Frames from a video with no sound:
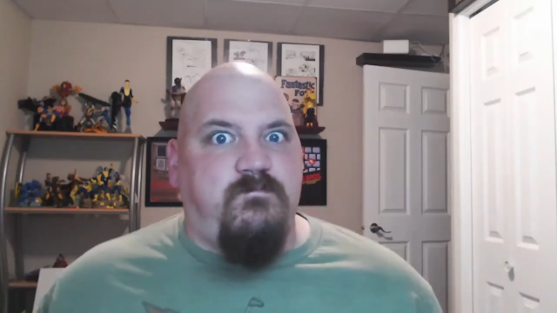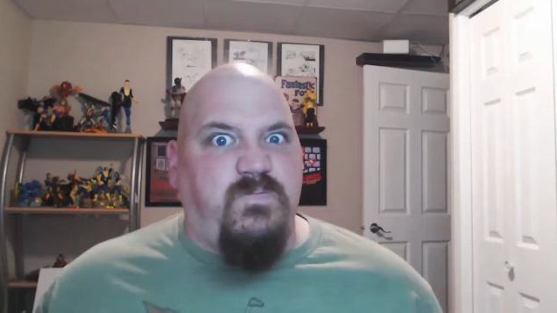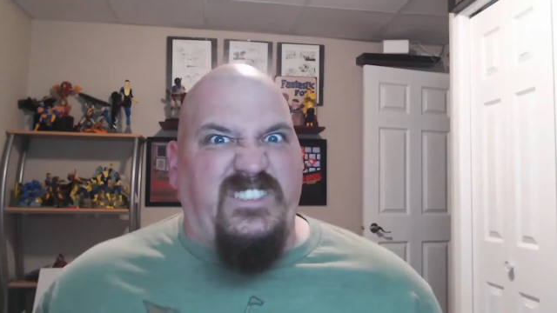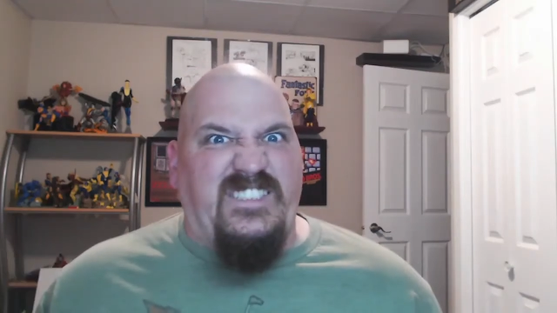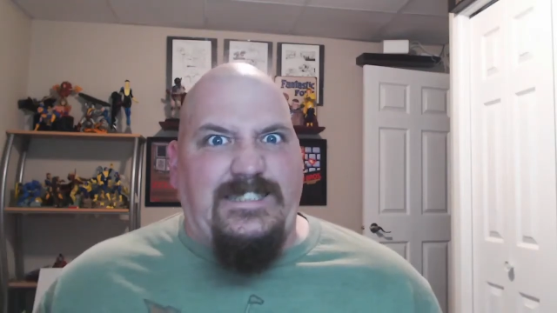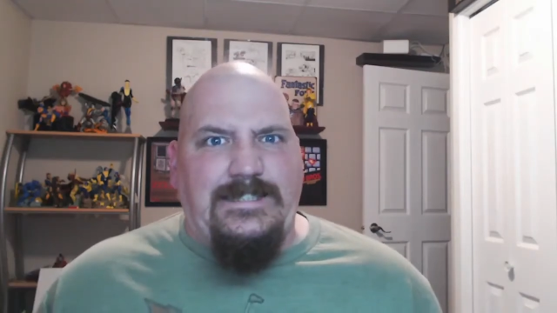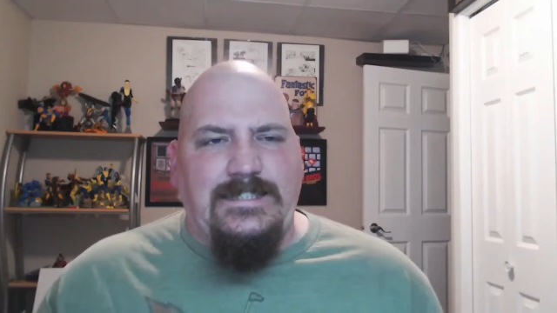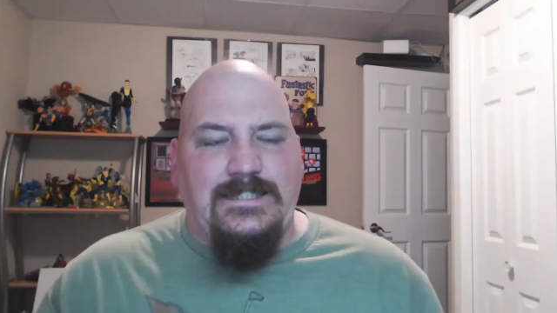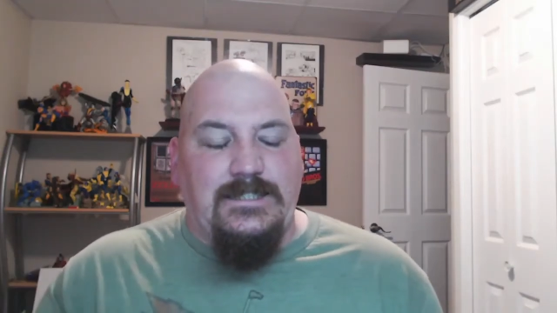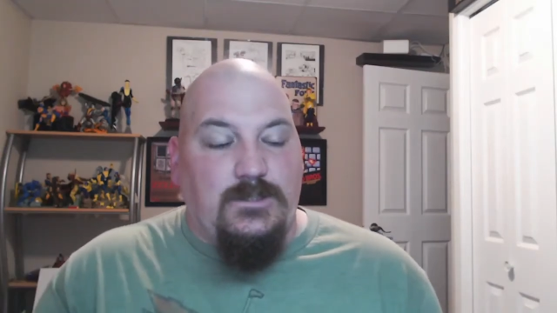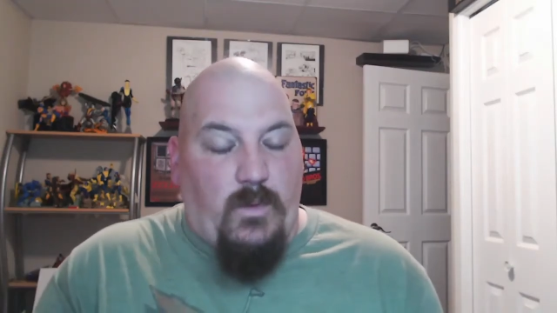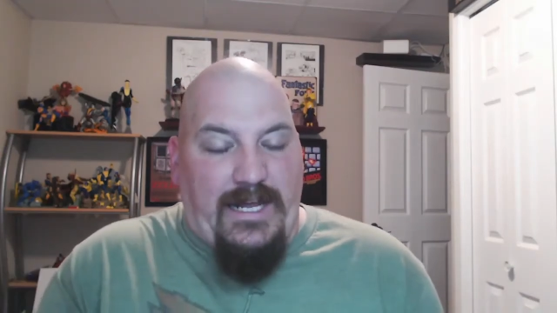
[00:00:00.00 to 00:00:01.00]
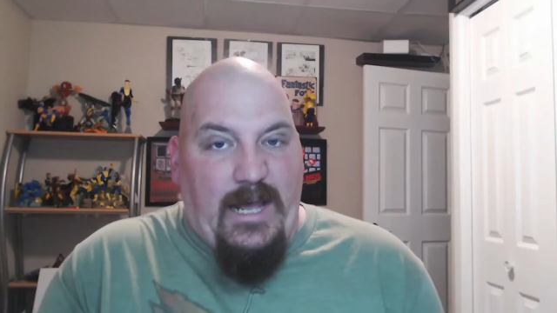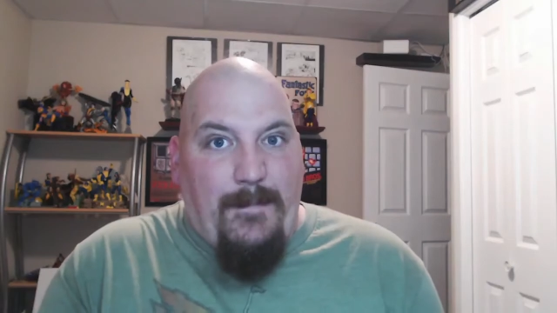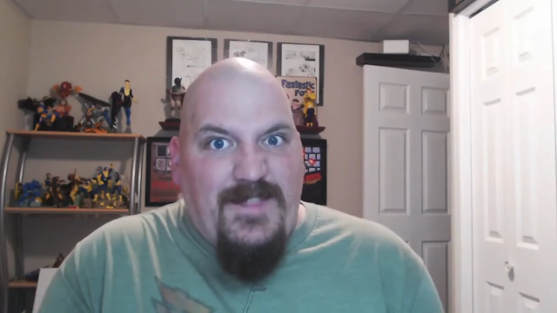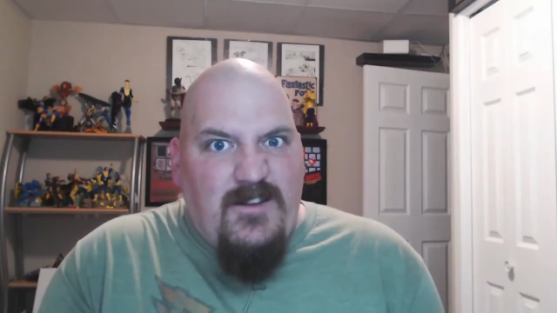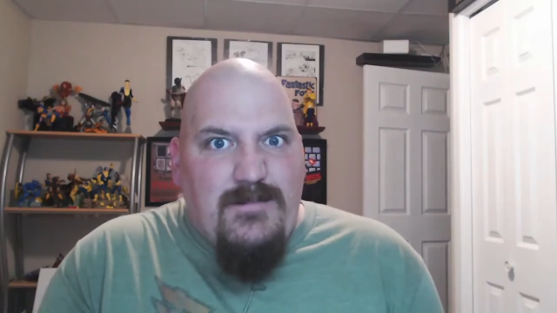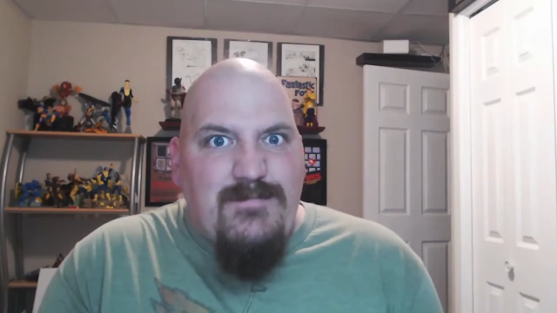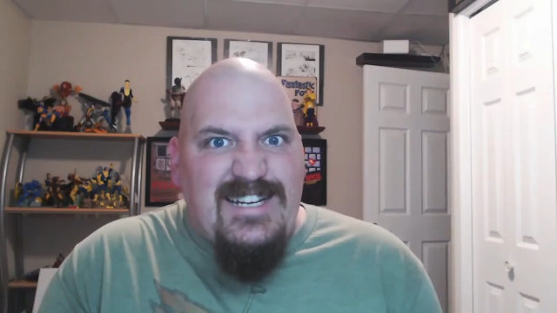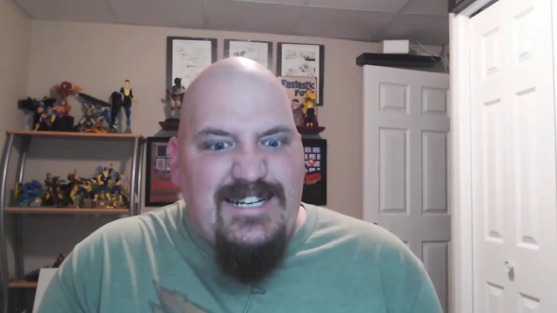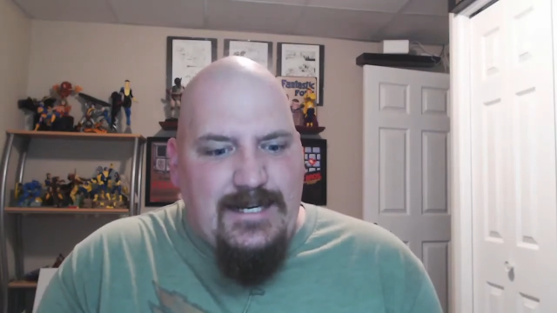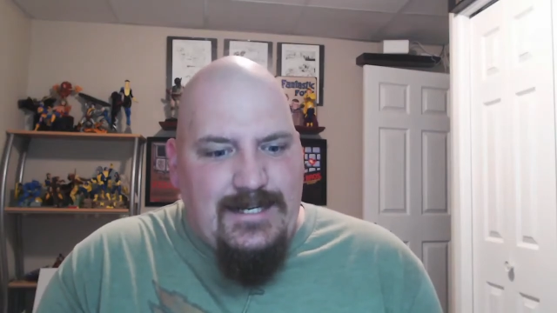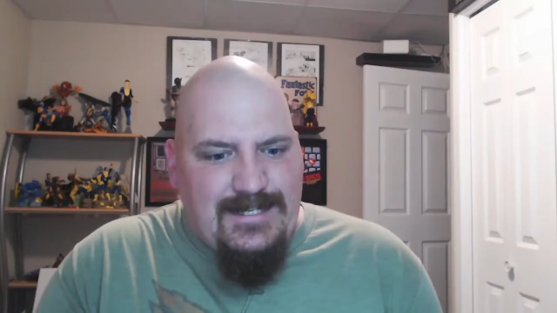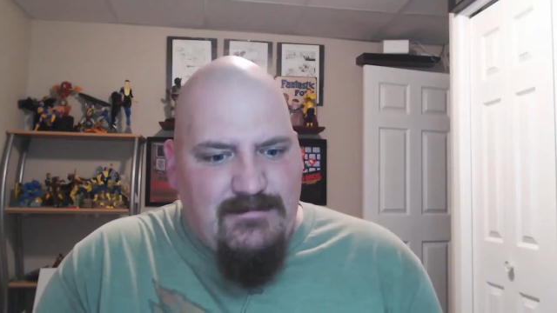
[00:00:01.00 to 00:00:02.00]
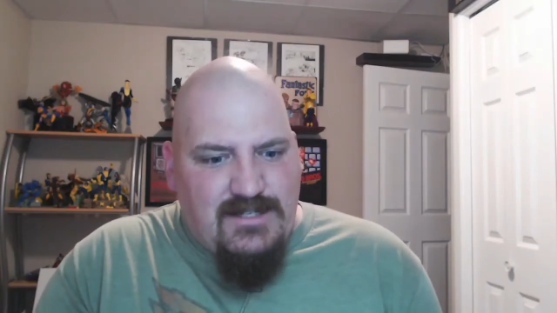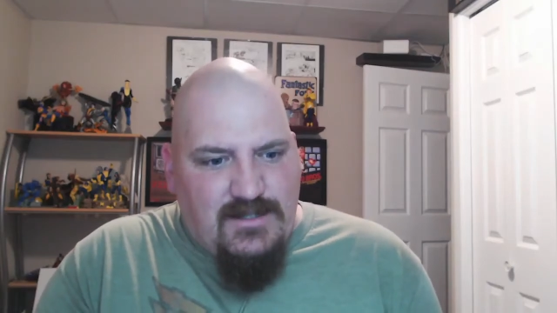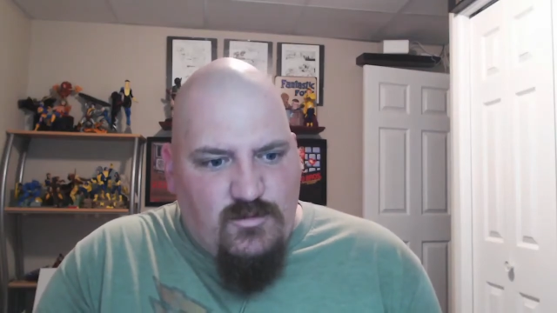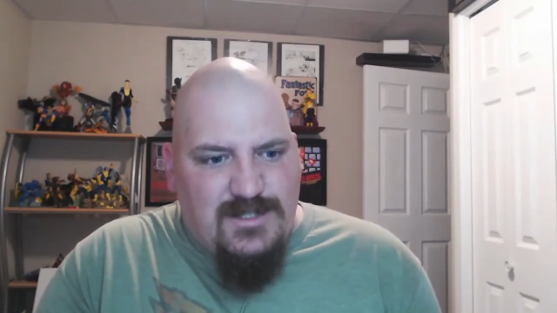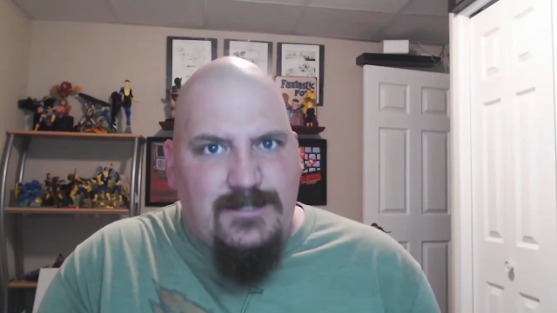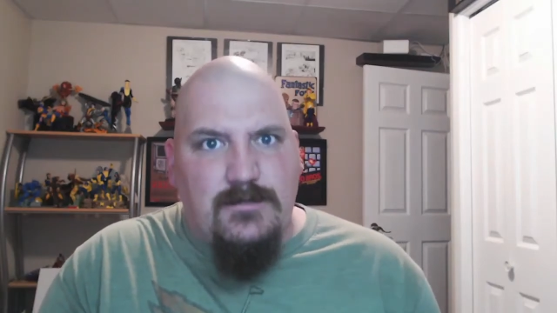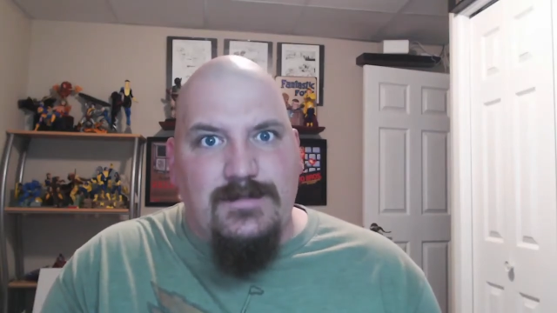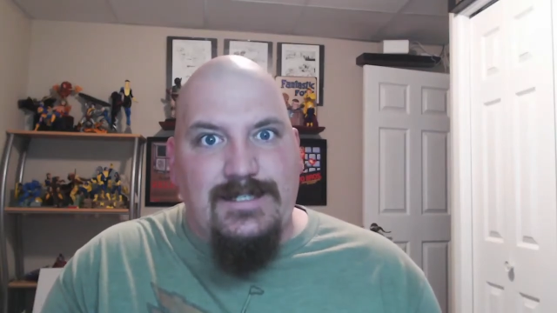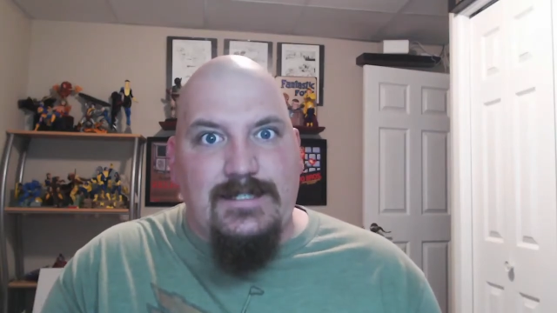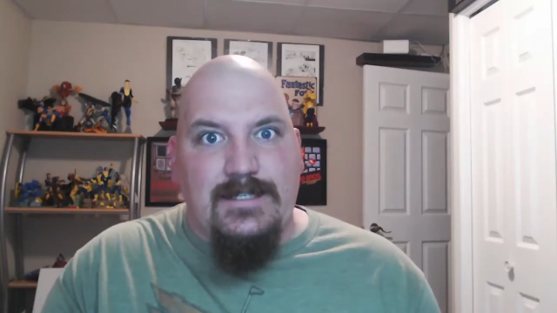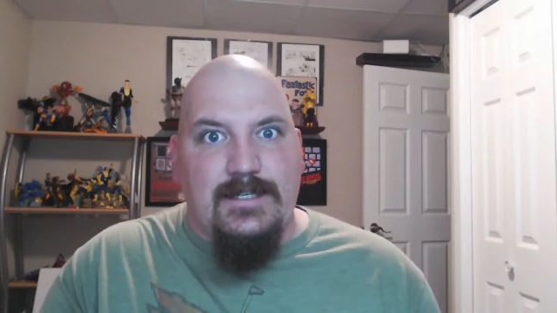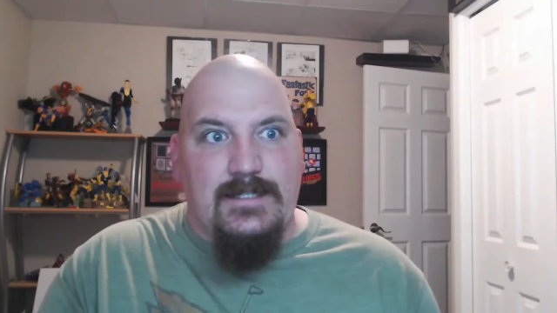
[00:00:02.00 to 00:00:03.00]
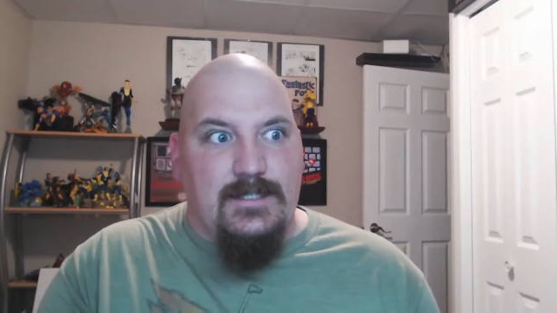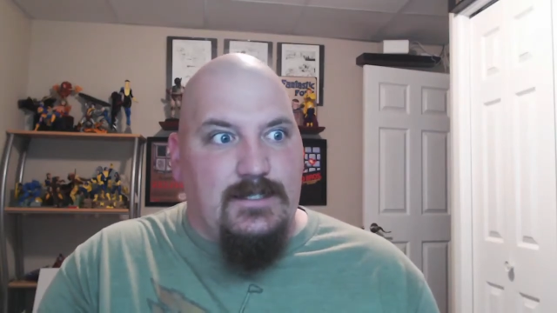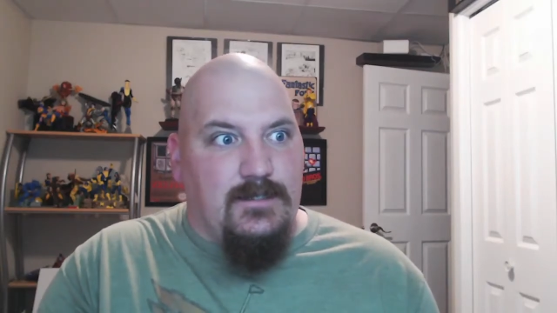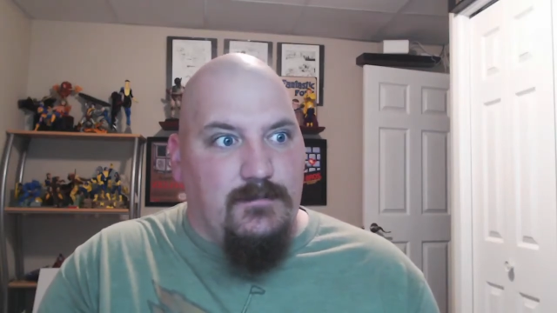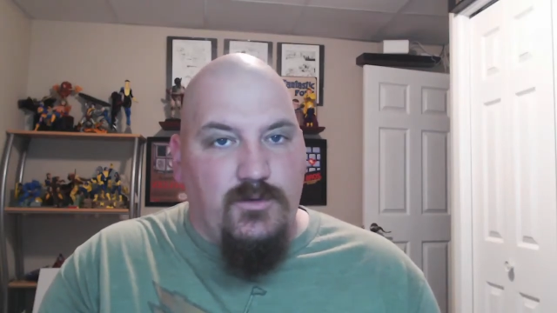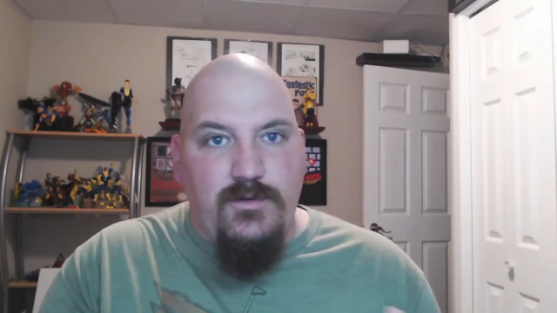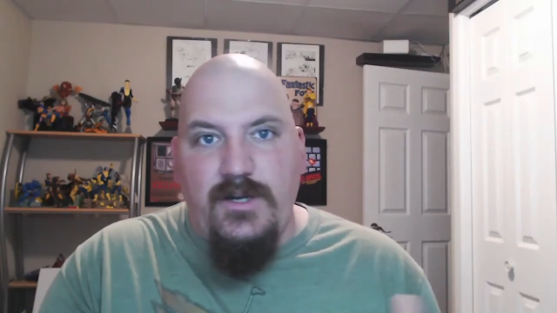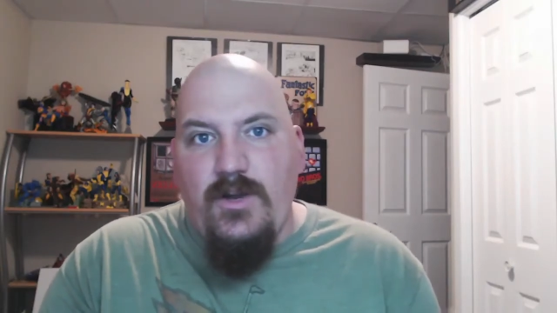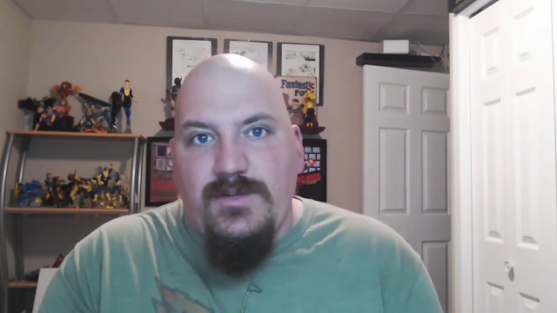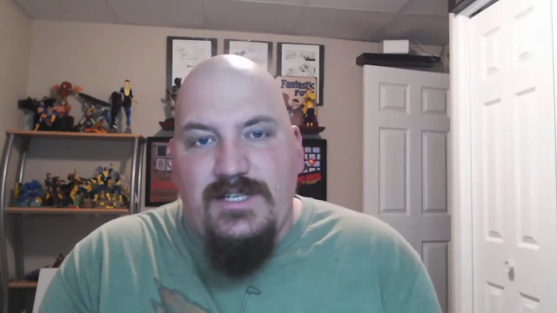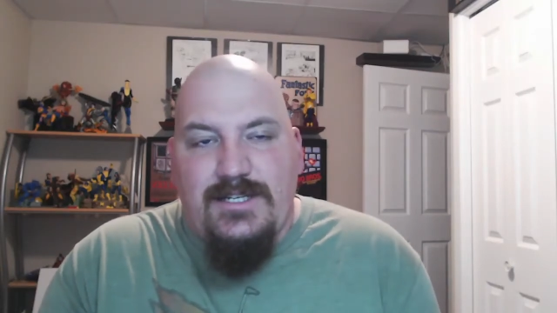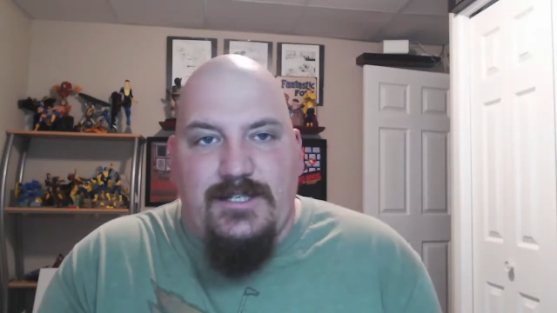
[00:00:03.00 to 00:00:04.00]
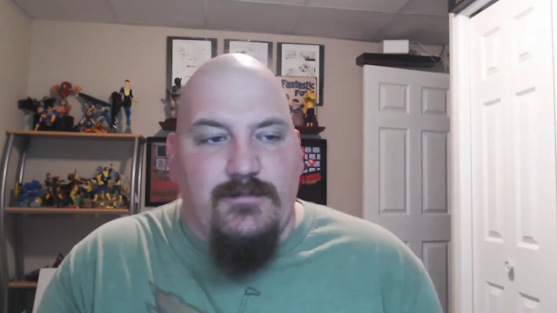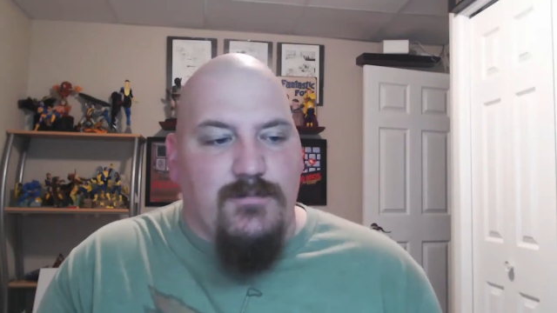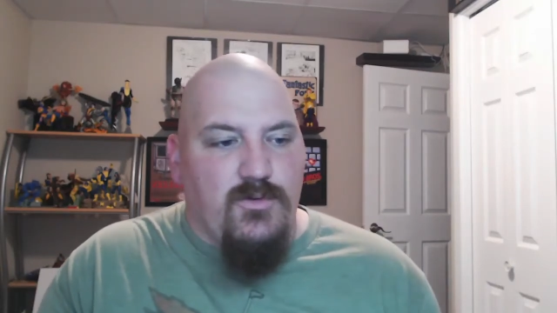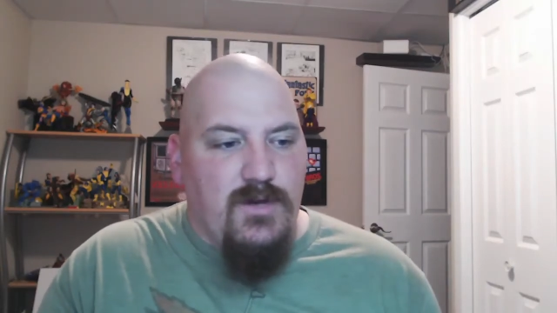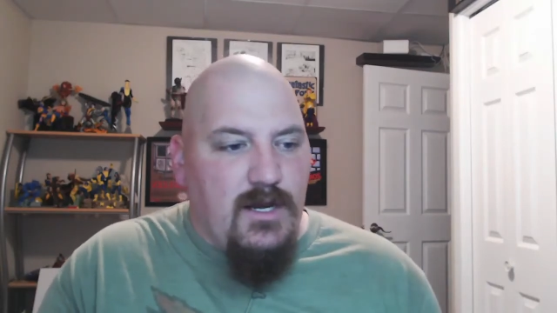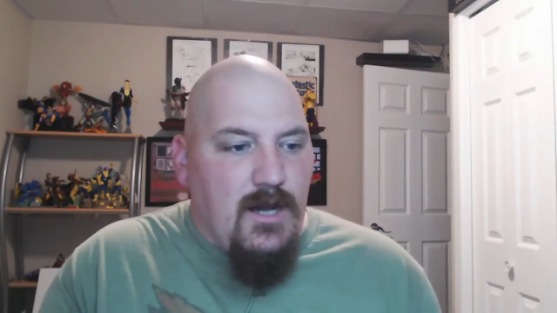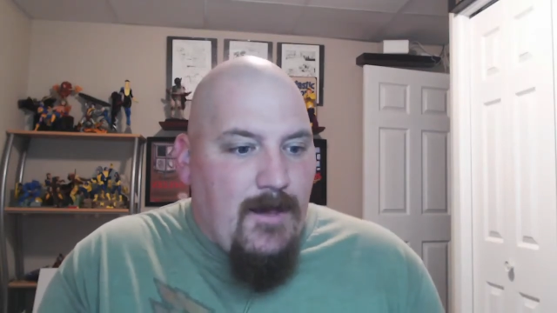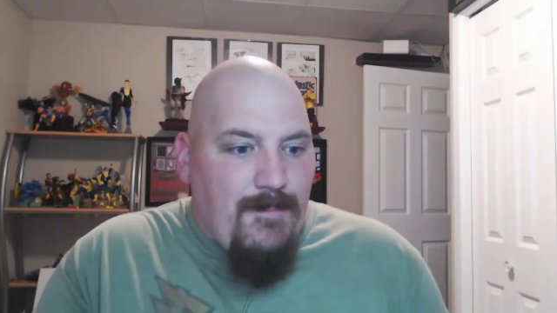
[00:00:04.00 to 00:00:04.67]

And then they just wake up and they're in bed, and now it's like, what's going on? Is he still Moon Knight? No, he's not still Moon Knight.